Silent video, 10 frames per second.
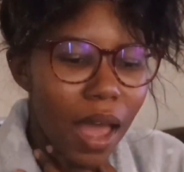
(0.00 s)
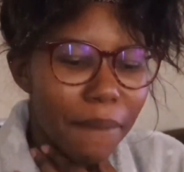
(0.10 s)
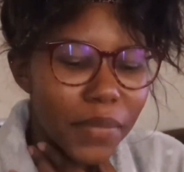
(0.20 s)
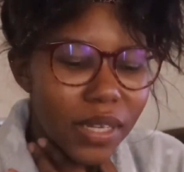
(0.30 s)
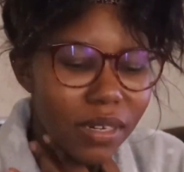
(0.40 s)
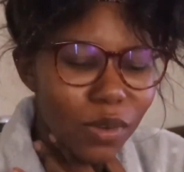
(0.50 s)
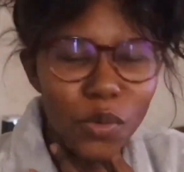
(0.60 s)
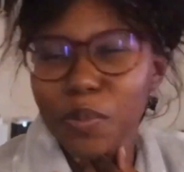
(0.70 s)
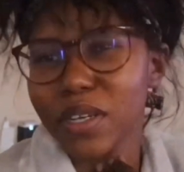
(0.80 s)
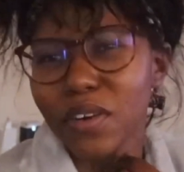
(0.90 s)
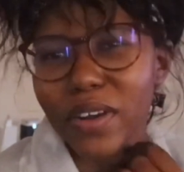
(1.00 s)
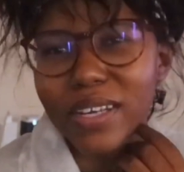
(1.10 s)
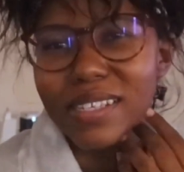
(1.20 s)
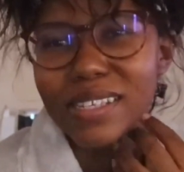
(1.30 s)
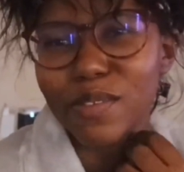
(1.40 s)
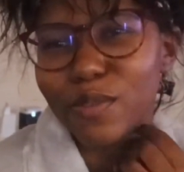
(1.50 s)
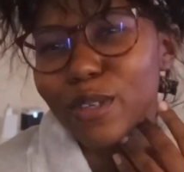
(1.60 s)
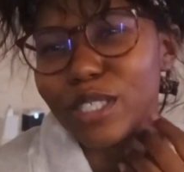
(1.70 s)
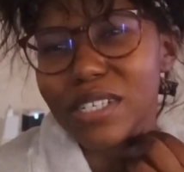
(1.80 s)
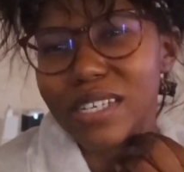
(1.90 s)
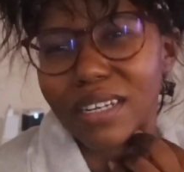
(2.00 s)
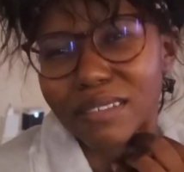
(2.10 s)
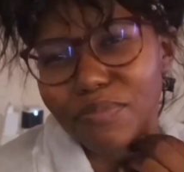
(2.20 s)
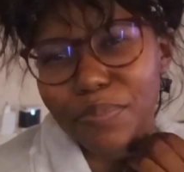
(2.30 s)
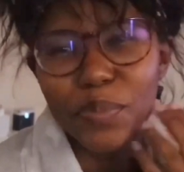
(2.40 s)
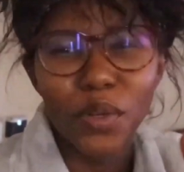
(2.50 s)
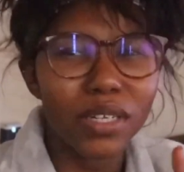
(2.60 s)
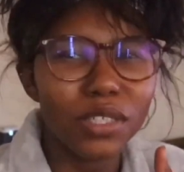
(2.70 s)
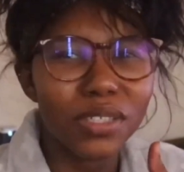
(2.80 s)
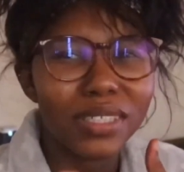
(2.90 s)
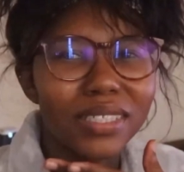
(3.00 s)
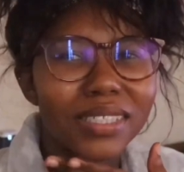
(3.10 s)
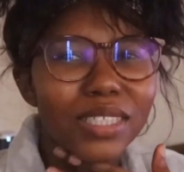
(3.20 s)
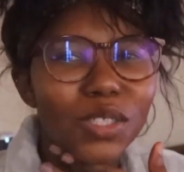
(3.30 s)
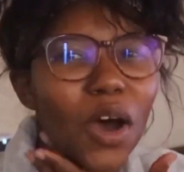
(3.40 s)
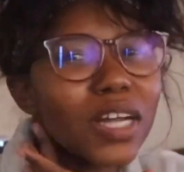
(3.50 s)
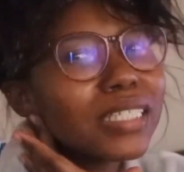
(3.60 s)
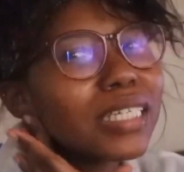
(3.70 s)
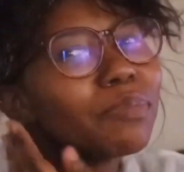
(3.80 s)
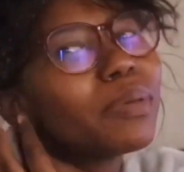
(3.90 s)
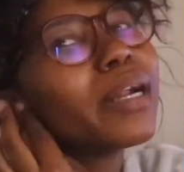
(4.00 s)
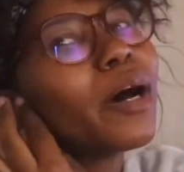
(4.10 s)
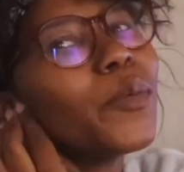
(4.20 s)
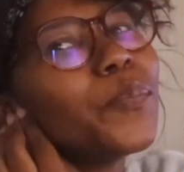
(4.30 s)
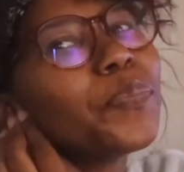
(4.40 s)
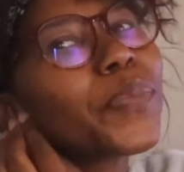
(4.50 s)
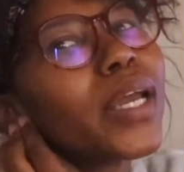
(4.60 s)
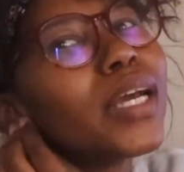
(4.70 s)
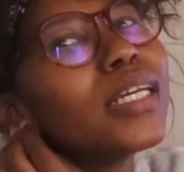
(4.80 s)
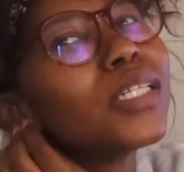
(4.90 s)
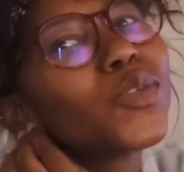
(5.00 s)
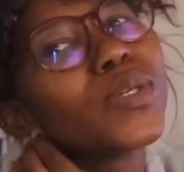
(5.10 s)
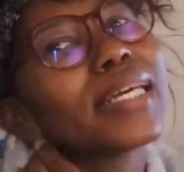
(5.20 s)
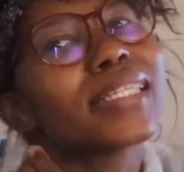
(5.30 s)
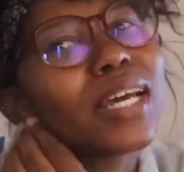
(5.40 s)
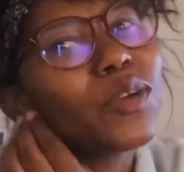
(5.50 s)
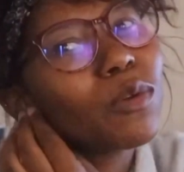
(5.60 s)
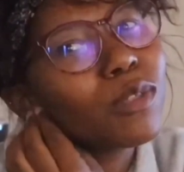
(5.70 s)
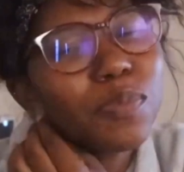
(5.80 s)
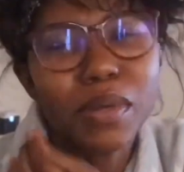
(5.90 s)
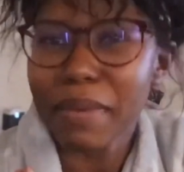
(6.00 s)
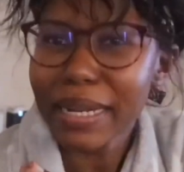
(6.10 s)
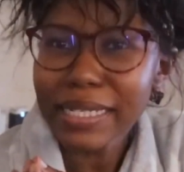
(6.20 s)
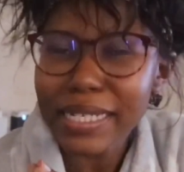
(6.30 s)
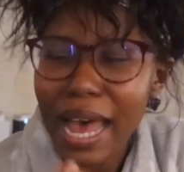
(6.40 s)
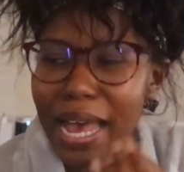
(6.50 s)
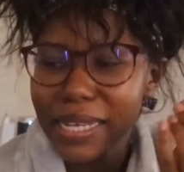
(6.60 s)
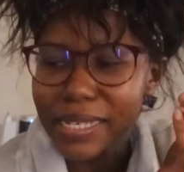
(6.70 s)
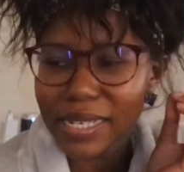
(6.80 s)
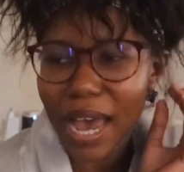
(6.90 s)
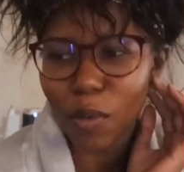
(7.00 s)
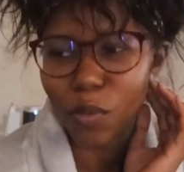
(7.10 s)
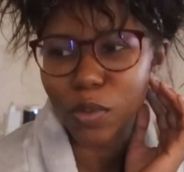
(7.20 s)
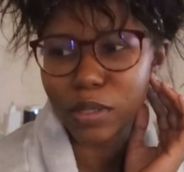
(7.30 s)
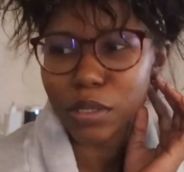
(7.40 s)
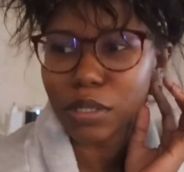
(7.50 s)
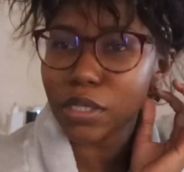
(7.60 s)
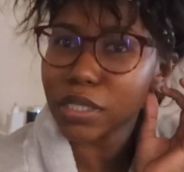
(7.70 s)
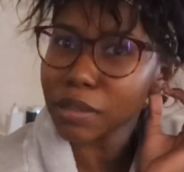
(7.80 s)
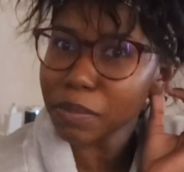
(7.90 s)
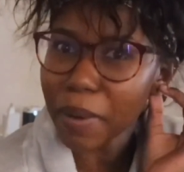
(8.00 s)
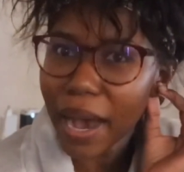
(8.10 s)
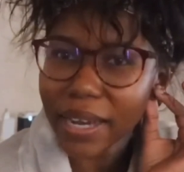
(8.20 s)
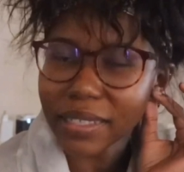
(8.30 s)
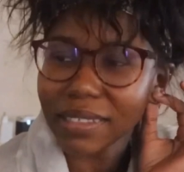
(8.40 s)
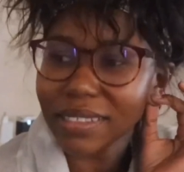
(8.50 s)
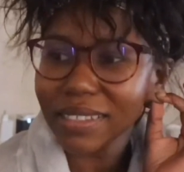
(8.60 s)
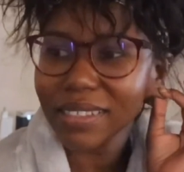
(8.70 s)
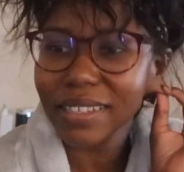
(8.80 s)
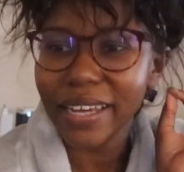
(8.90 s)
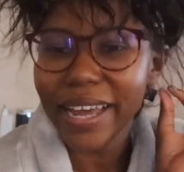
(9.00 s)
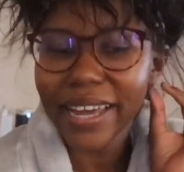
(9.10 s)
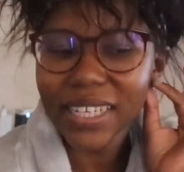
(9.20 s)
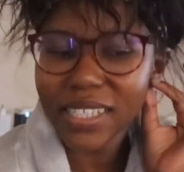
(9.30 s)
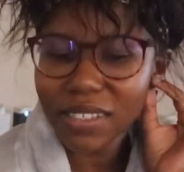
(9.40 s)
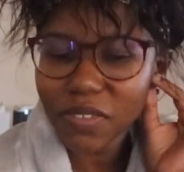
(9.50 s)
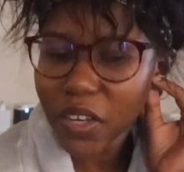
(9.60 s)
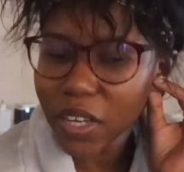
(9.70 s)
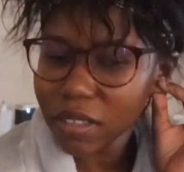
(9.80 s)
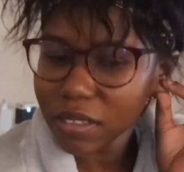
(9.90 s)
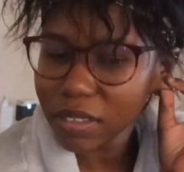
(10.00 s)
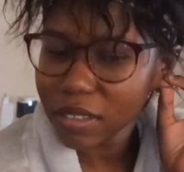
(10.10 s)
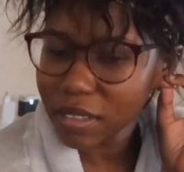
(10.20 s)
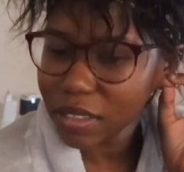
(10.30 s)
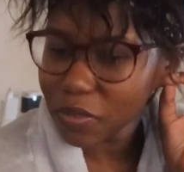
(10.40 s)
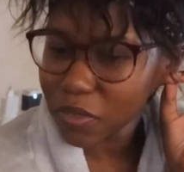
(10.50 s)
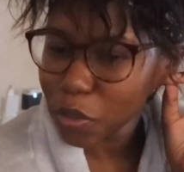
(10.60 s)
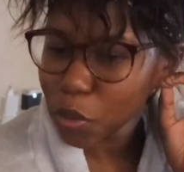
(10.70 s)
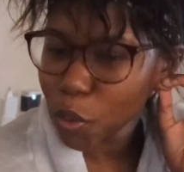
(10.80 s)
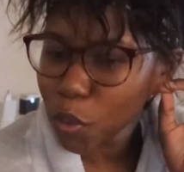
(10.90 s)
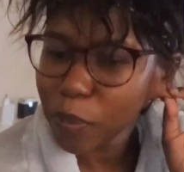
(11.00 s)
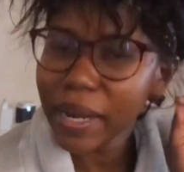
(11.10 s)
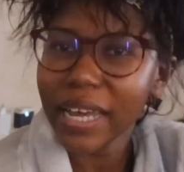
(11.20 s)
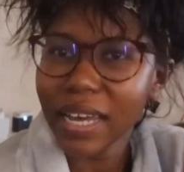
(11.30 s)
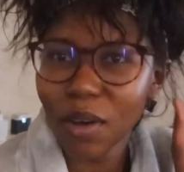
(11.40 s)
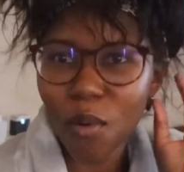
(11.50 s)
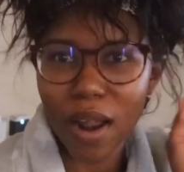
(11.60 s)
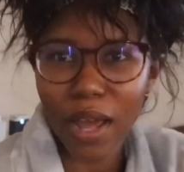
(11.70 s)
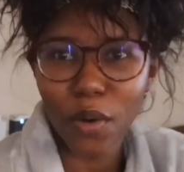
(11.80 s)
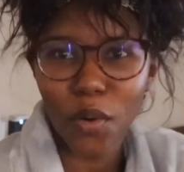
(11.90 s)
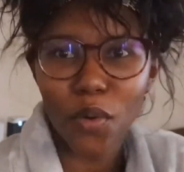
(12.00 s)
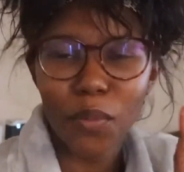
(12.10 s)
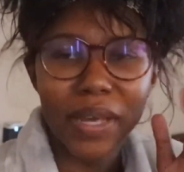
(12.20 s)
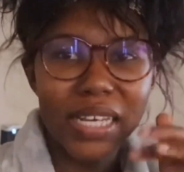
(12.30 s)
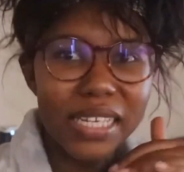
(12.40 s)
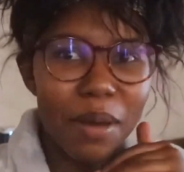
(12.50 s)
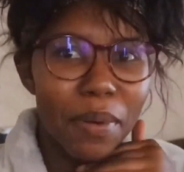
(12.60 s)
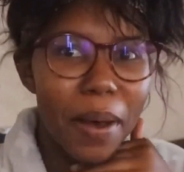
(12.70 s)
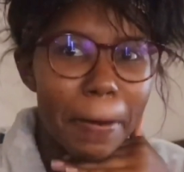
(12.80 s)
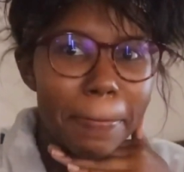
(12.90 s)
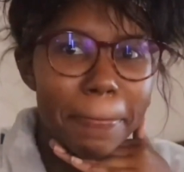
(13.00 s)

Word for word: I mean, it would be great if you're just like, mm, I'm not interested in this content, but um, to get Tando to be monetized, I wouldn't mind leaving the video playing while I go make supper